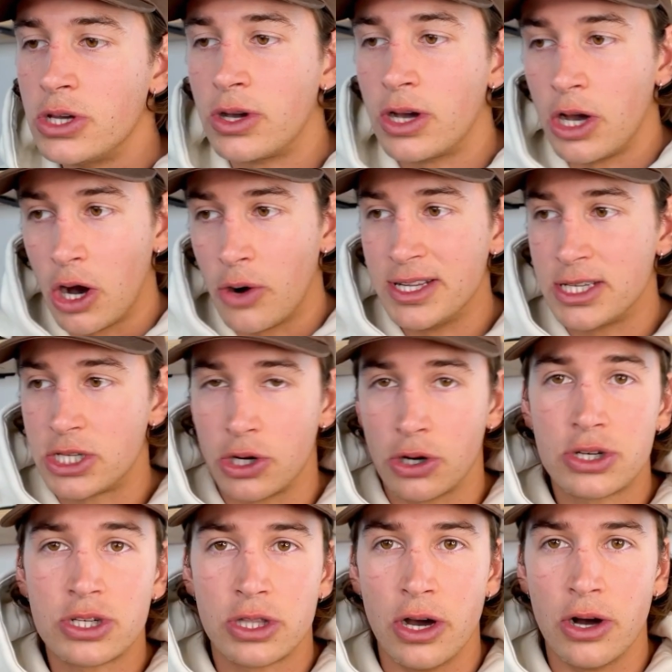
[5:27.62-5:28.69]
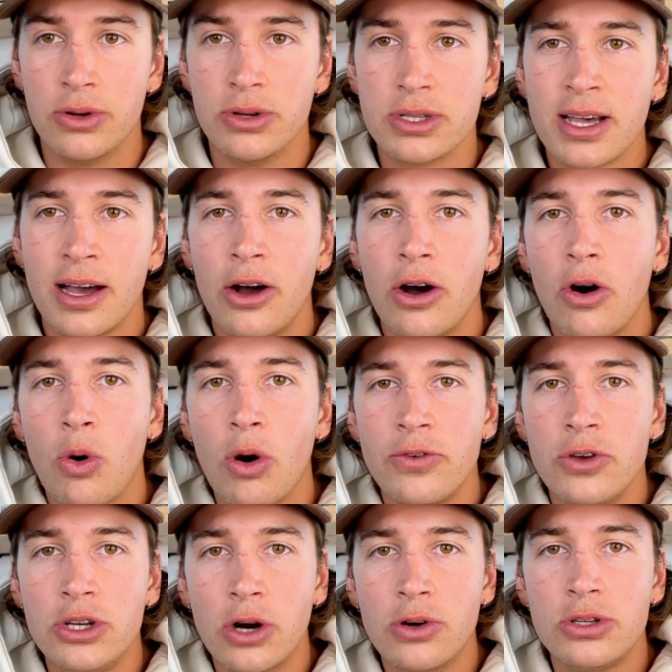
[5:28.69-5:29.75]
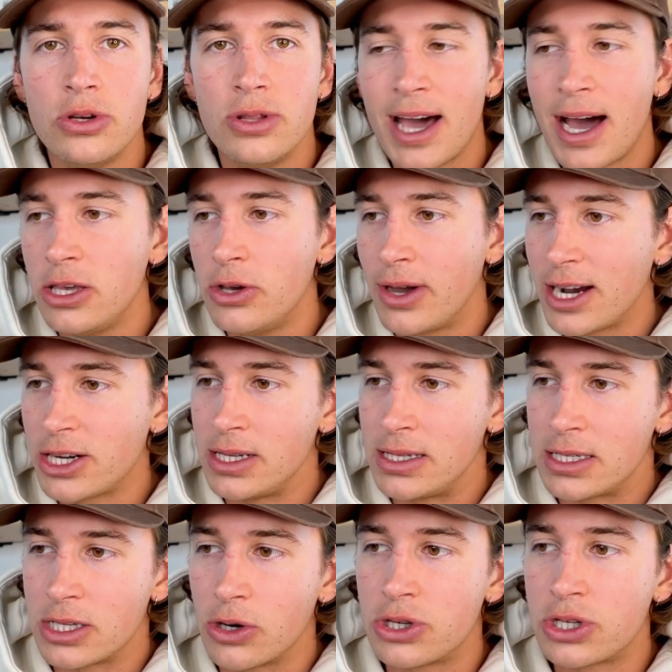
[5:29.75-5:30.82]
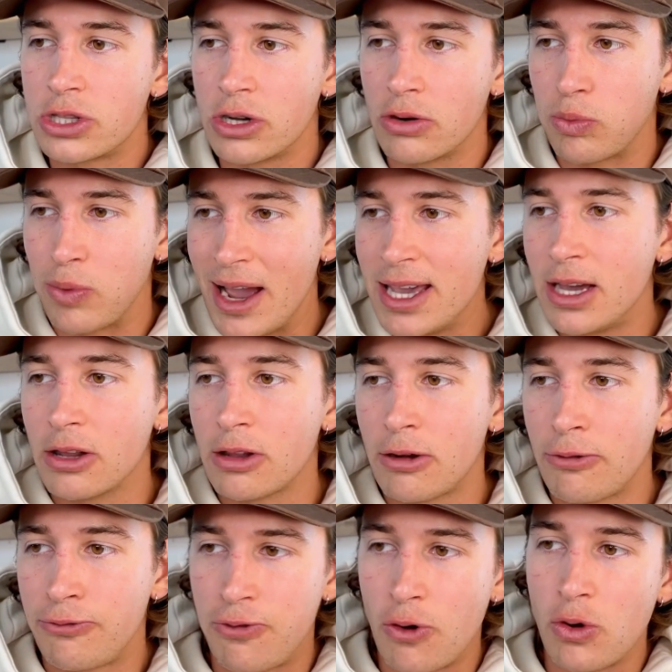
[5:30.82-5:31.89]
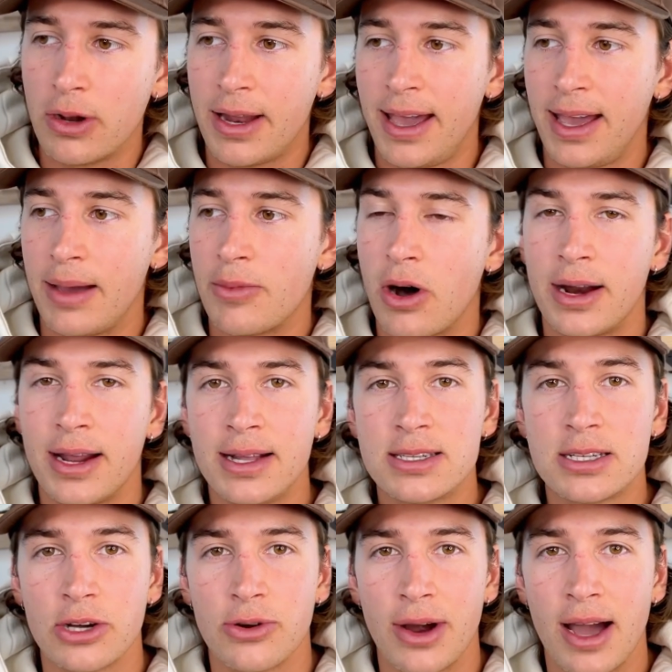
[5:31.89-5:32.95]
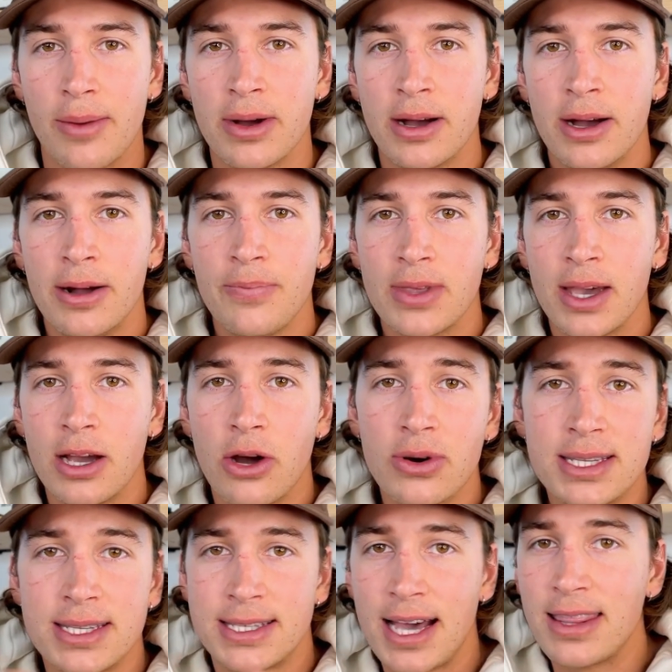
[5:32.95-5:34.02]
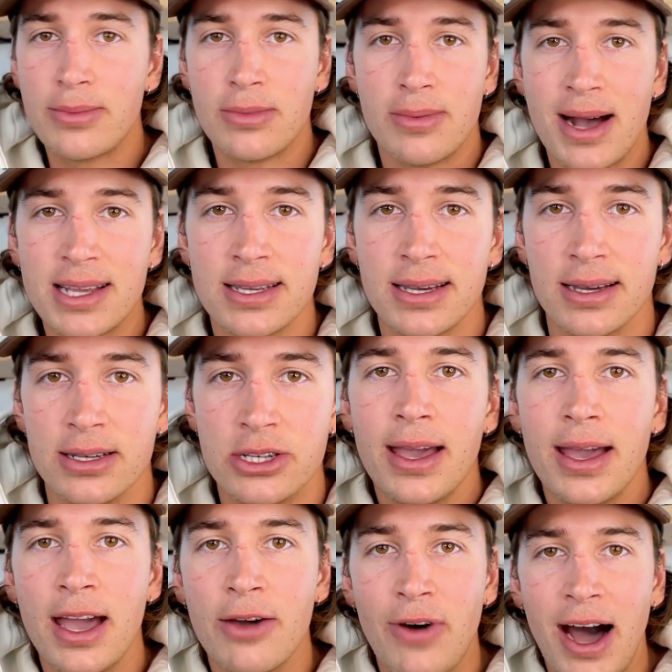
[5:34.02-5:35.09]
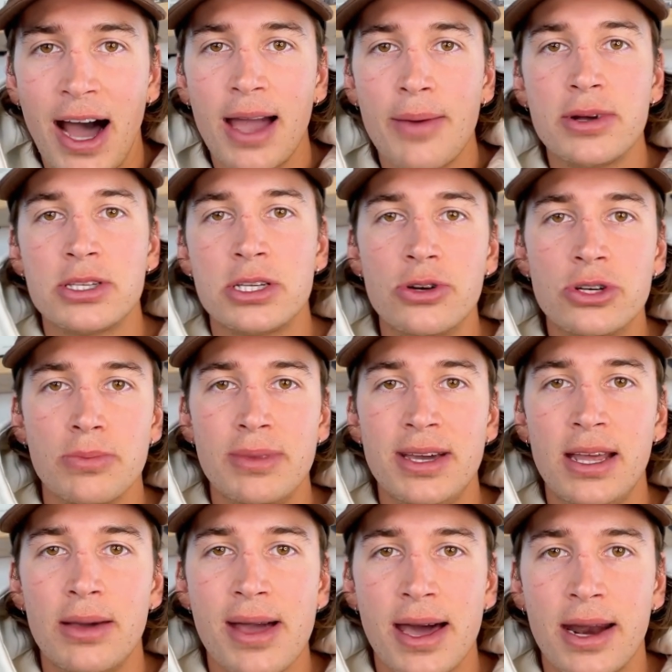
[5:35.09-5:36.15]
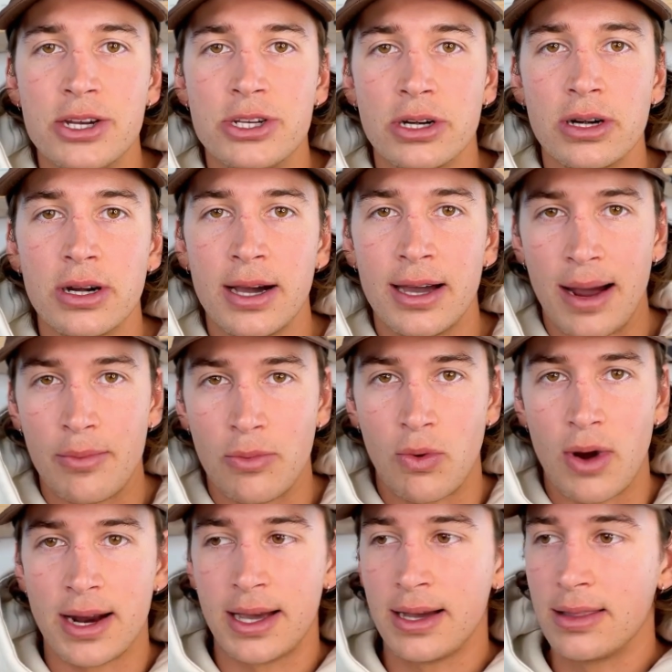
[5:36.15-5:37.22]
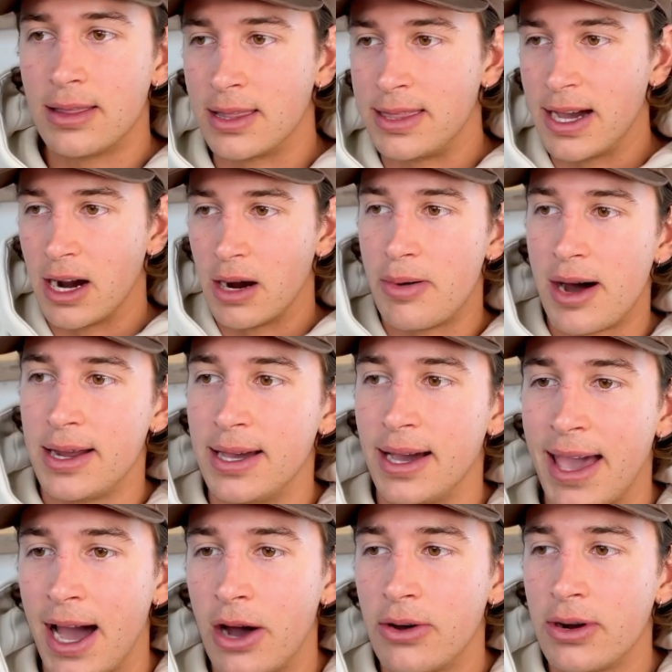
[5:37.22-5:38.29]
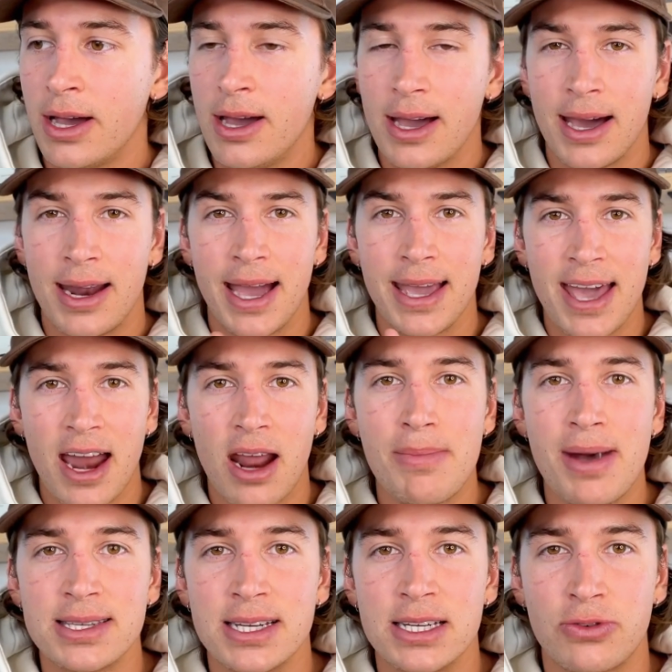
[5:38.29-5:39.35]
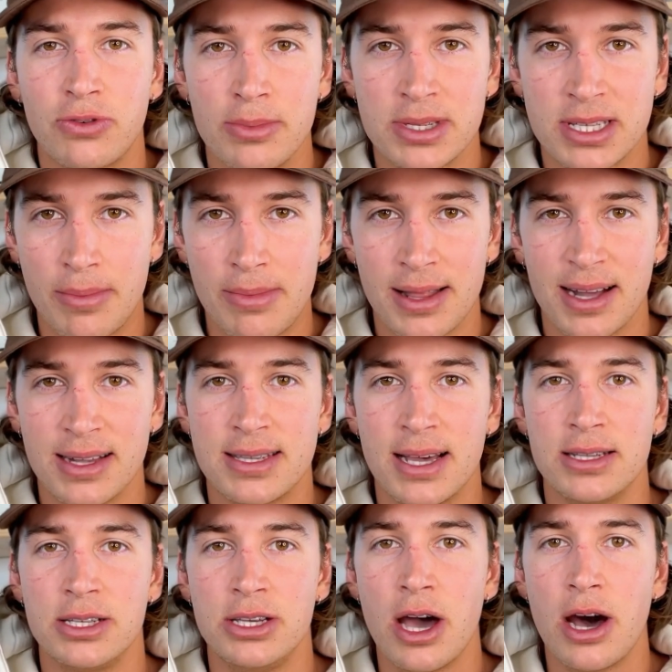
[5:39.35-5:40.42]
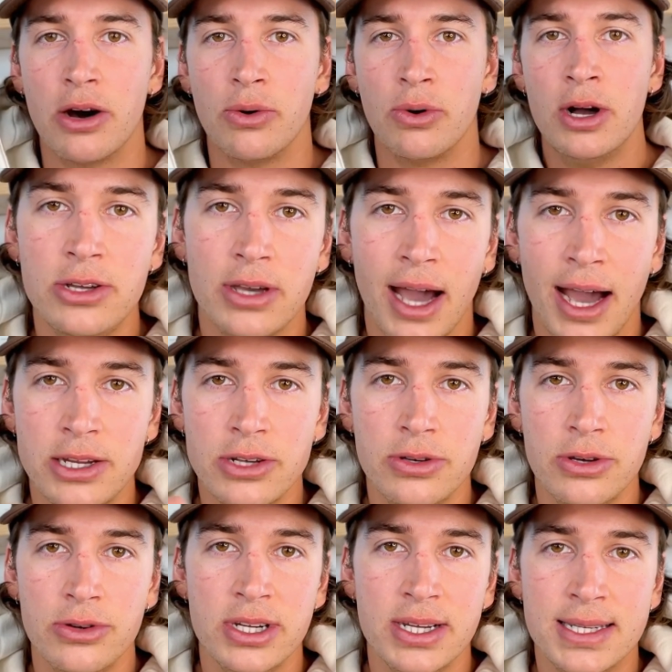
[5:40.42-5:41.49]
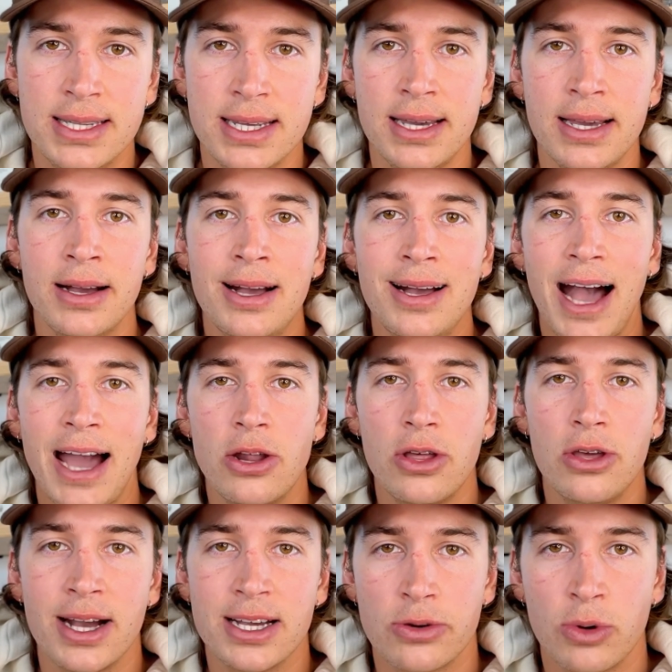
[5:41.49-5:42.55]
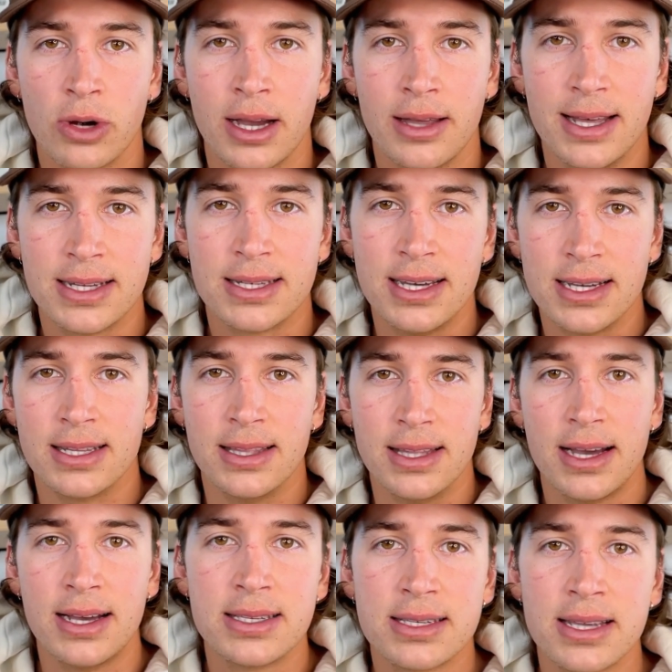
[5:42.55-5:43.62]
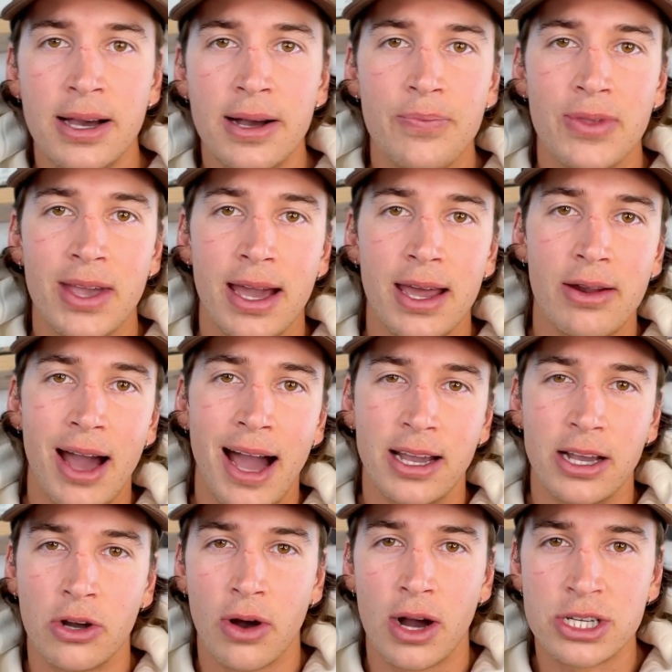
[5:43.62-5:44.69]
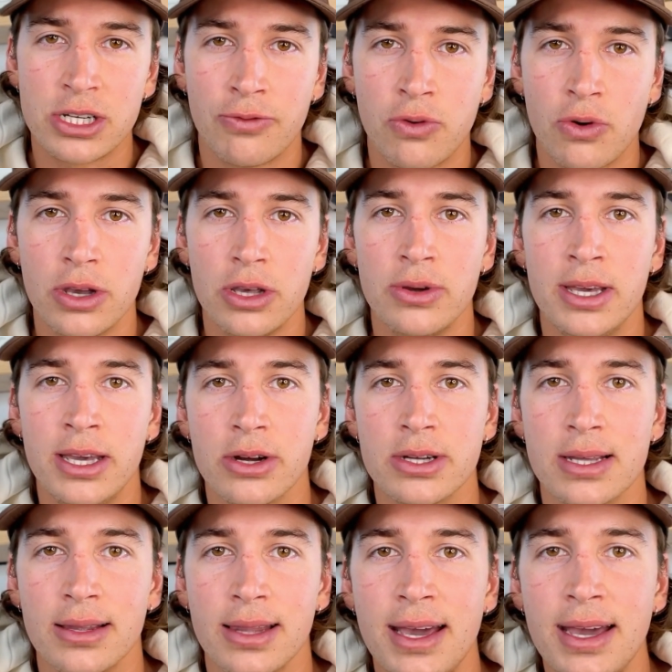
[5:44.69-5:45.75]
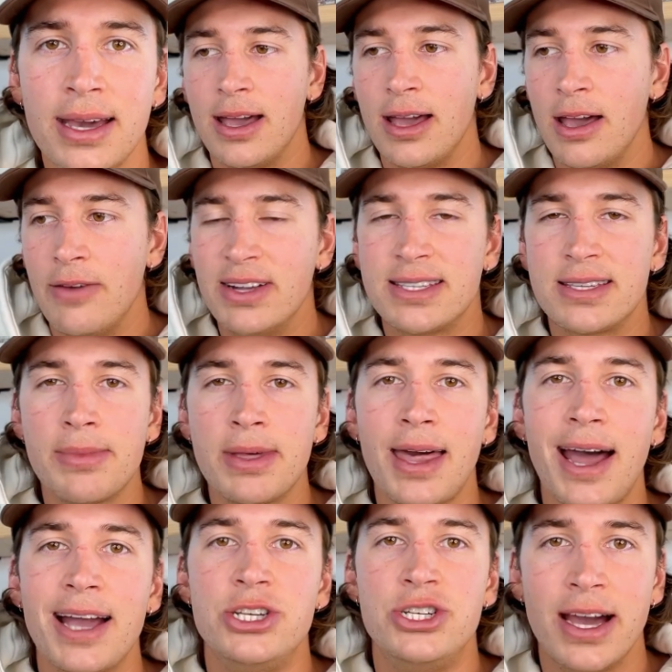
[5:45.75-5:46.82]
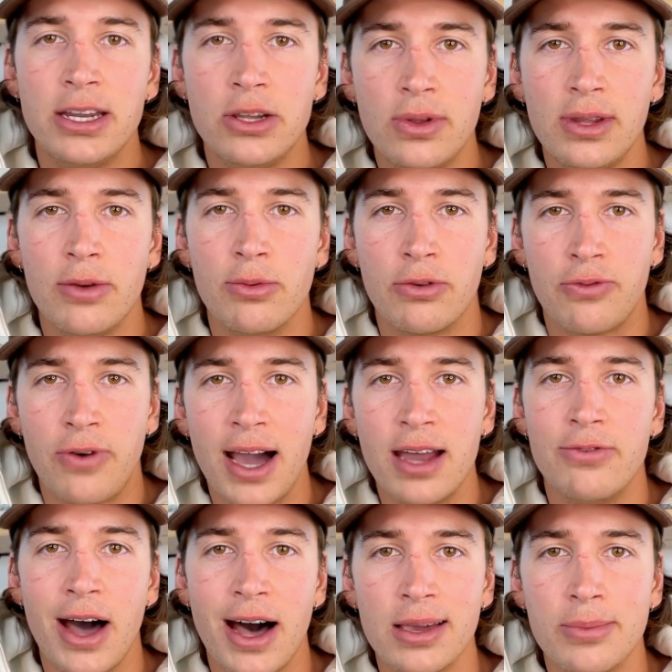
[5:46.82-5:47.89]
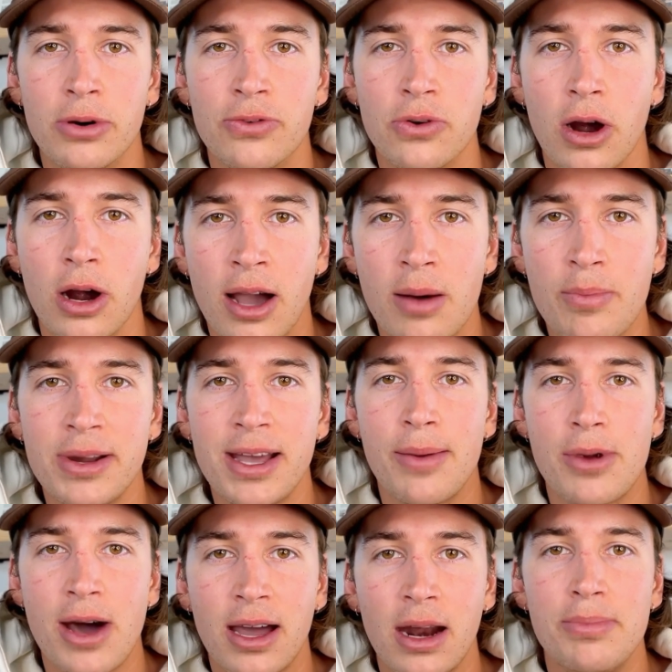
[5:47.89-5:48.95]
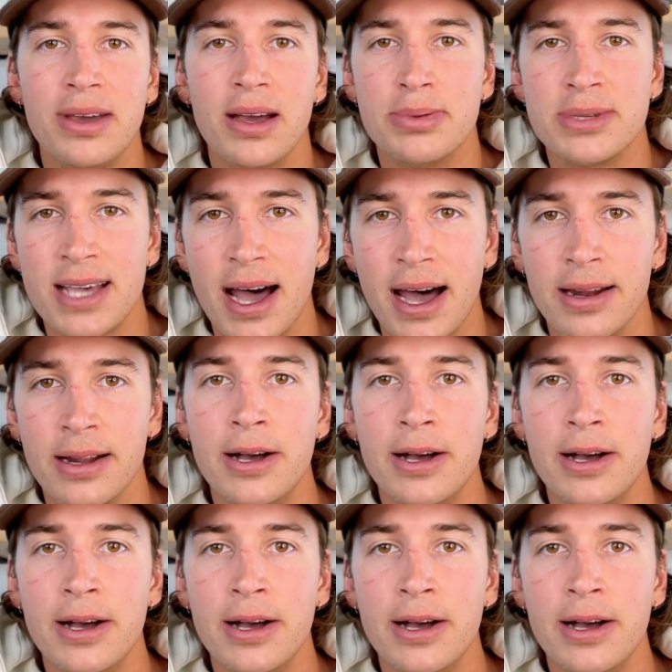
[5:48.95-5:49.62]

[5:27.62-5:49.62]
can go and search those or if you don't do that, you can actually search their regular full name on Instagram and go and send them a message. If I'm a social media manager and I'm running the Therabody account and I get a message from somebody that says, yo, I do UGC, I know that you guys are working this, this, and this, and I could crush it for you, here's a link. If it's something that I genuinely would find valuable for our company, I'm not gonna be upset.